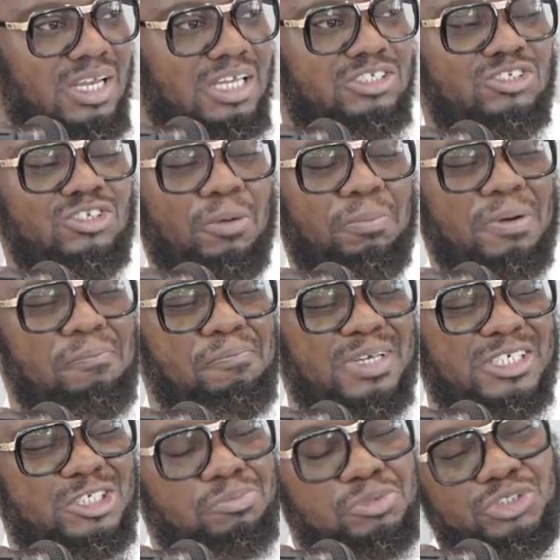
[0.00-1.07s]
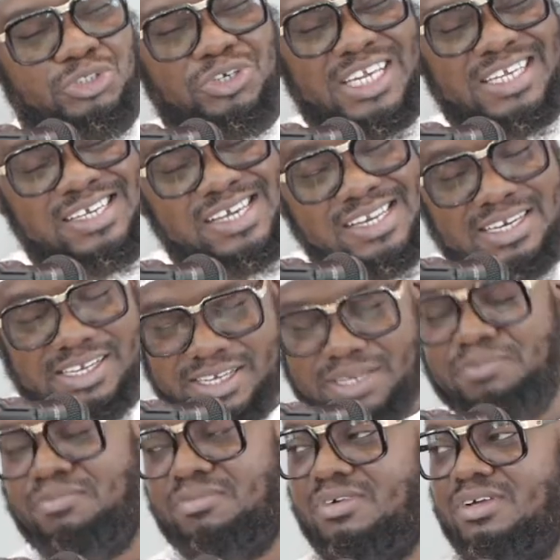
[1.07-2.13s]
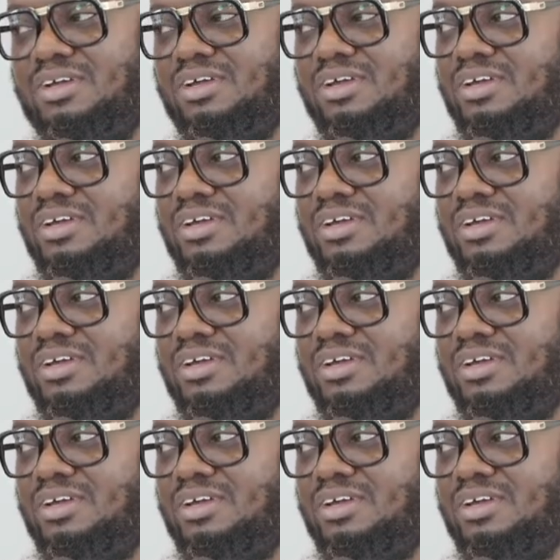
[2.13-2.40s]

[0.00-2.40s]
it's not permissible to kill him.